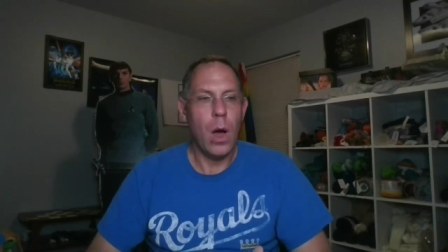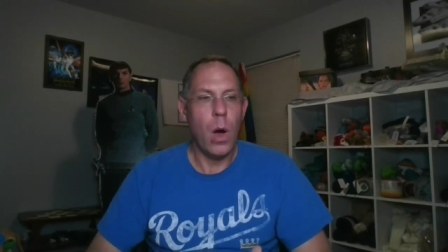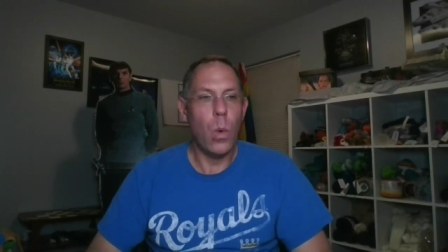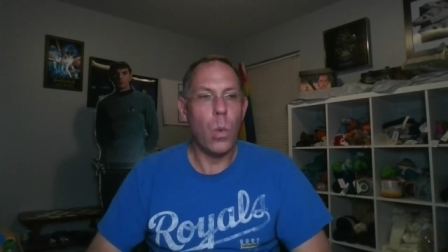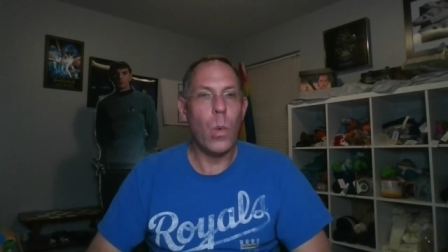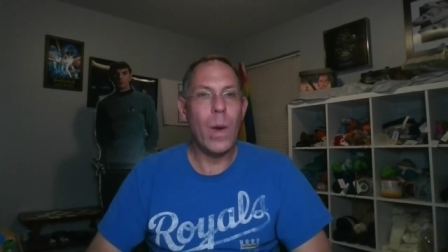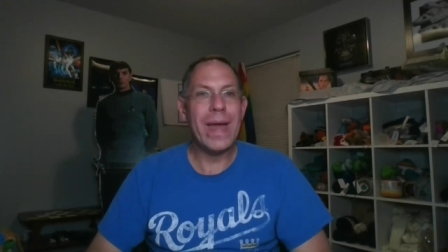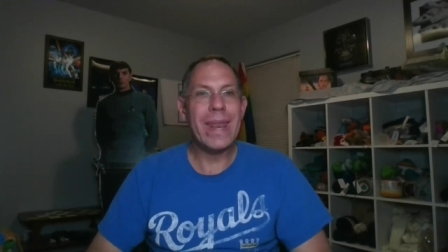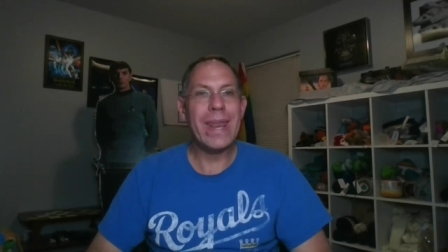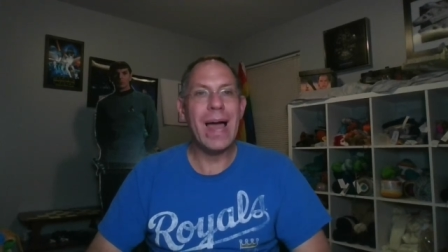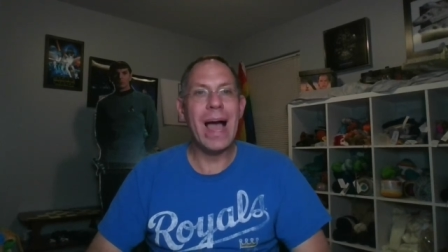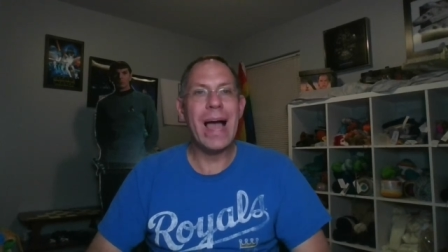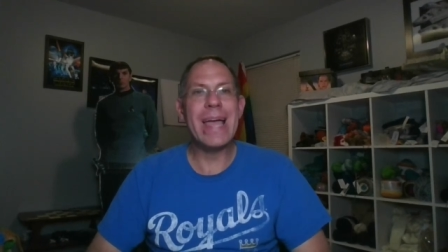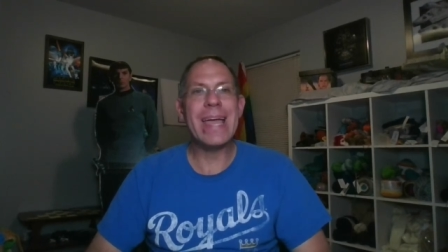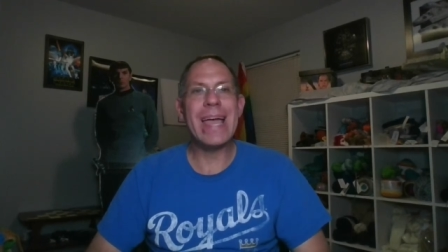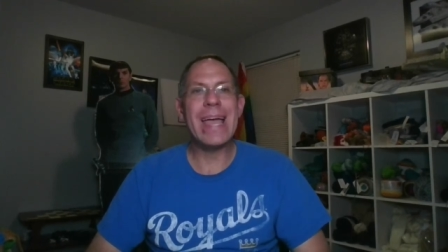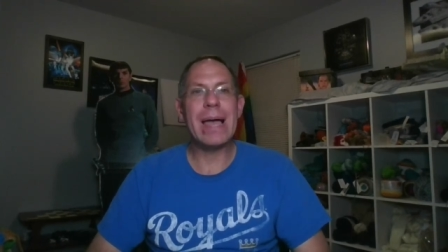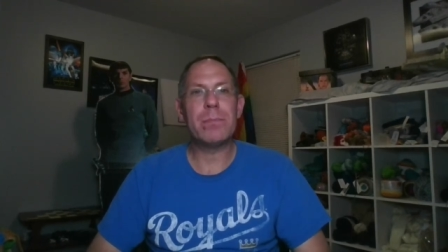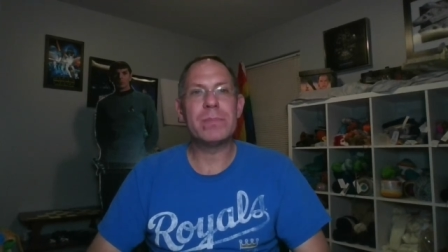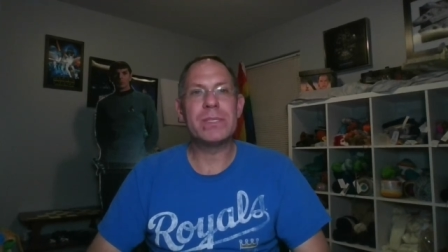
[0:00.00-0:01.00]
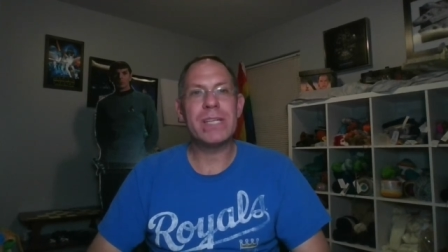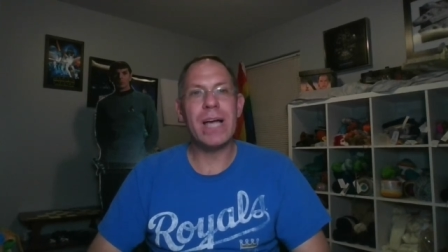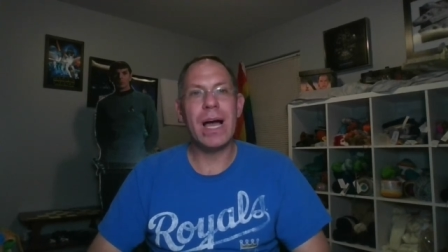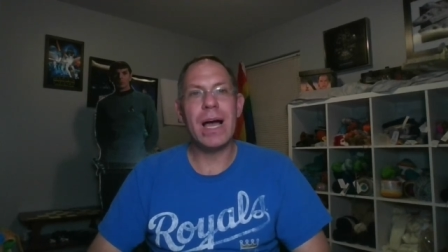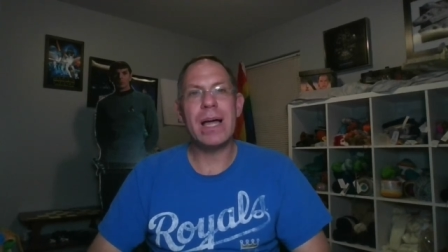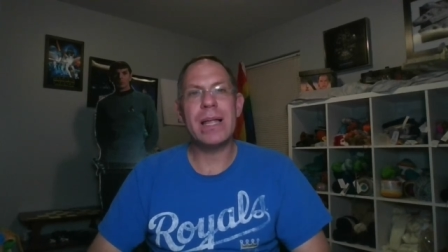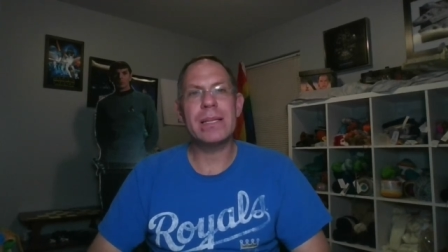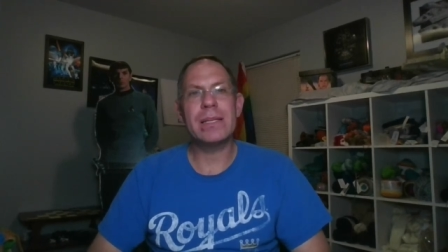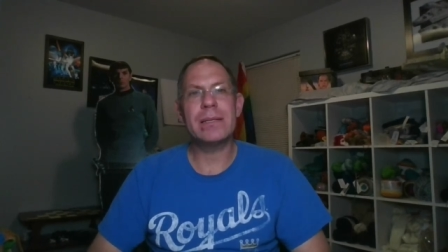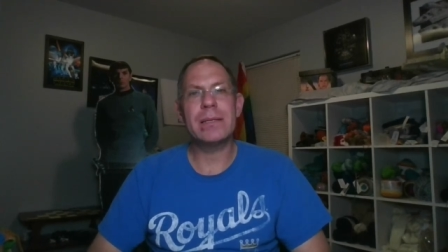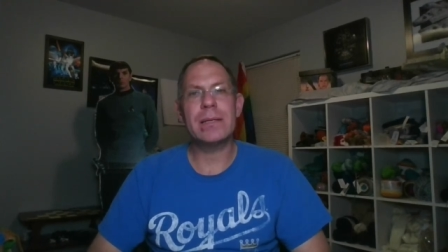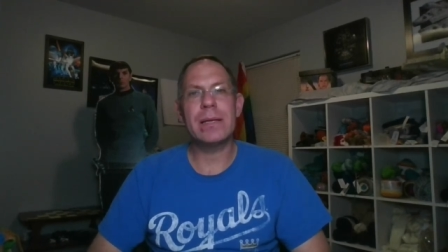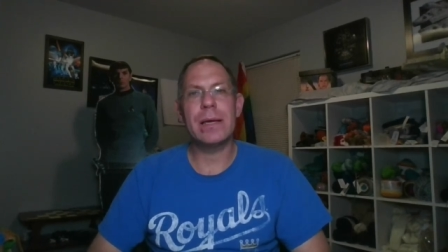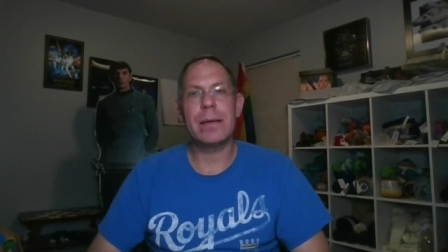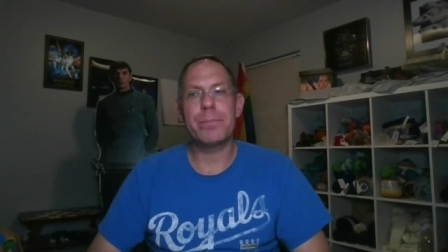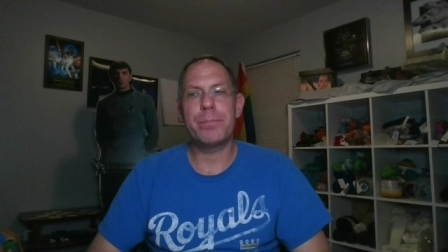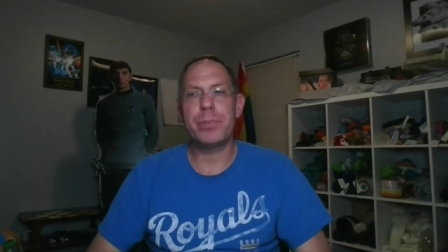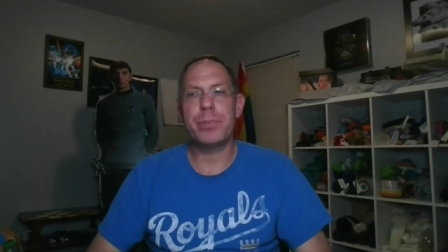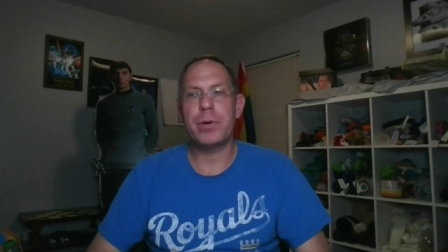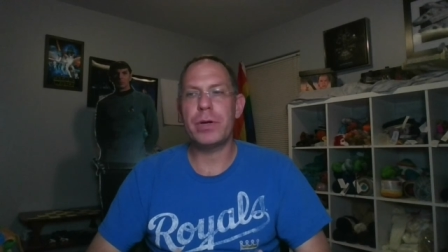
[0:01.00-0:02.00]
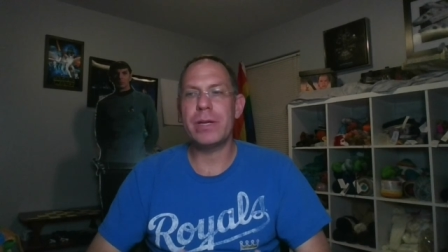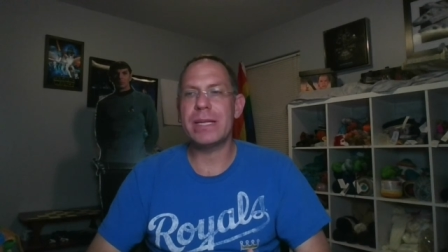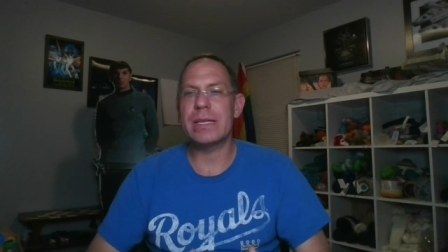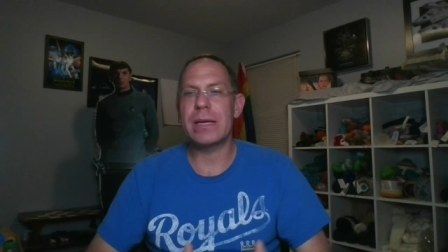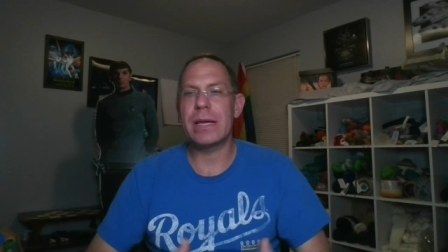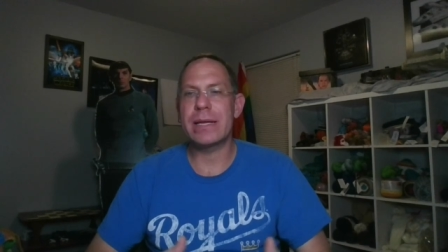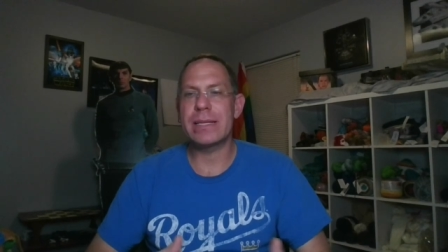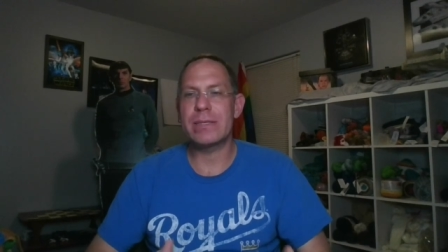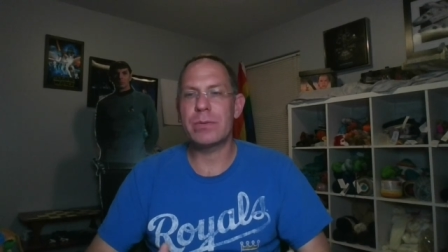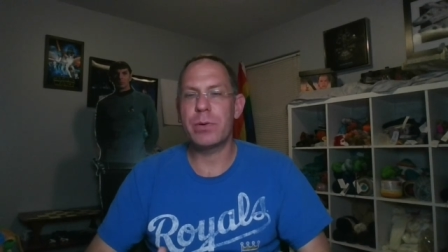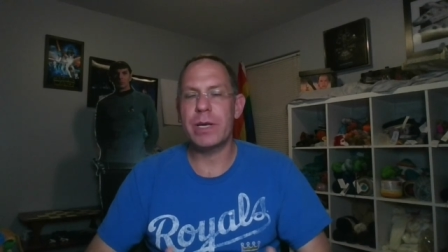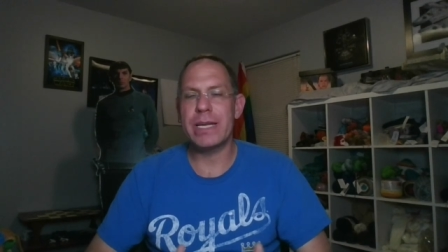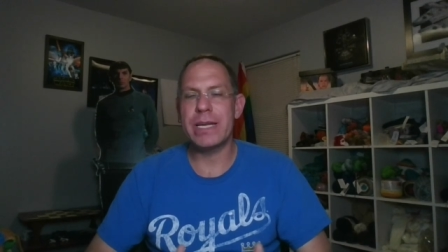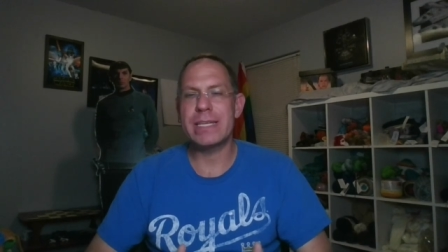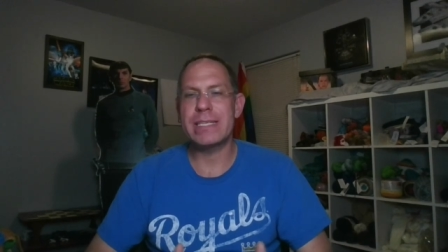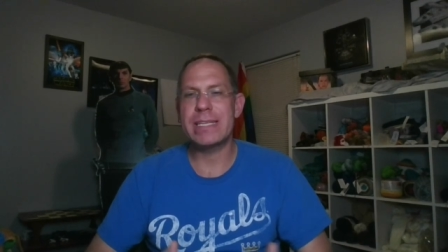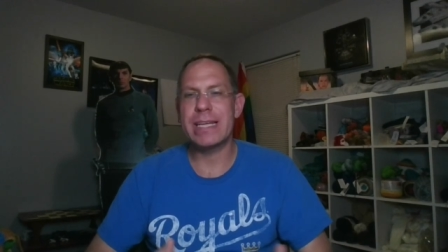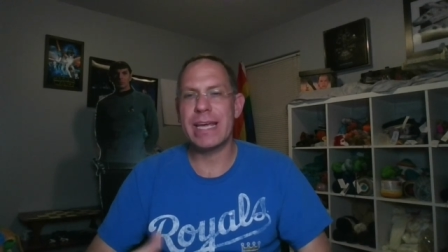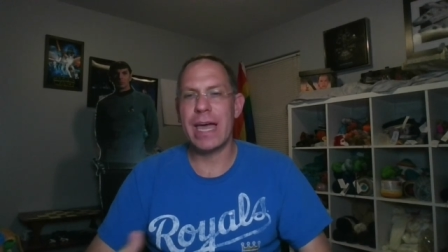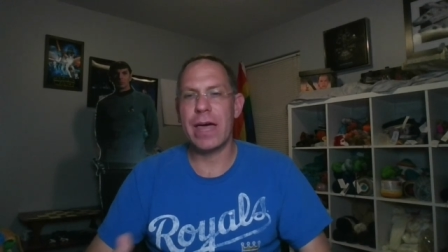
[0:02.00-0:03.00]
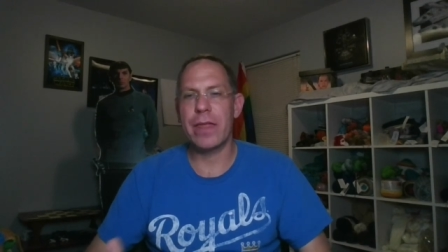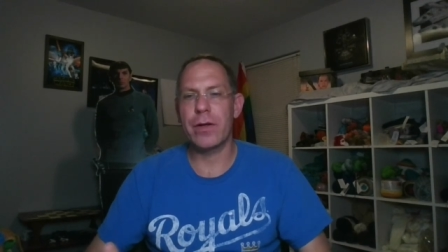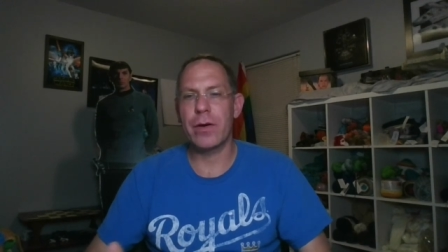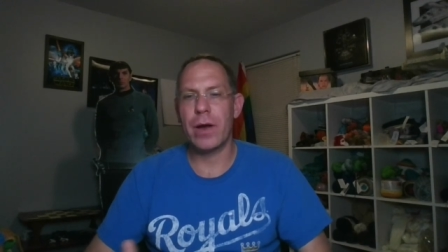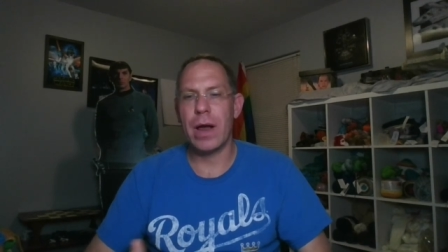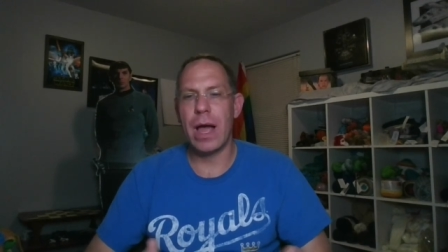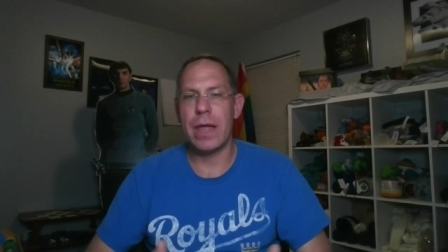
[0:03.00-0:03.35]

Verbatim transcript: When I am done putting together